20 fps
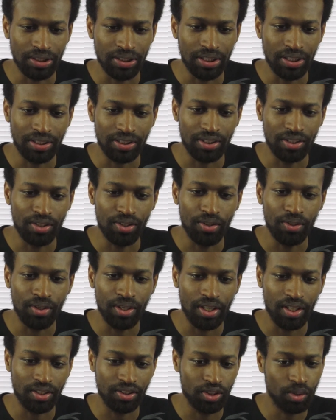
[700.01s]
which gets
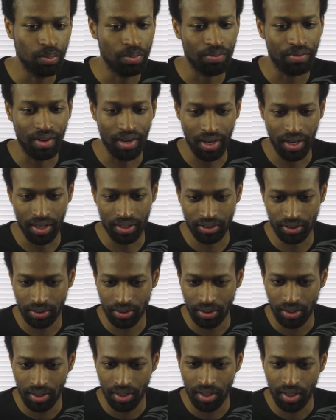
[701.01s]
annoying super
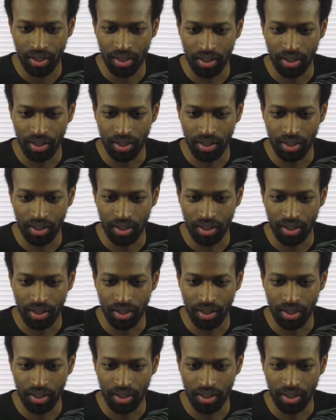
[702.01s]
fast.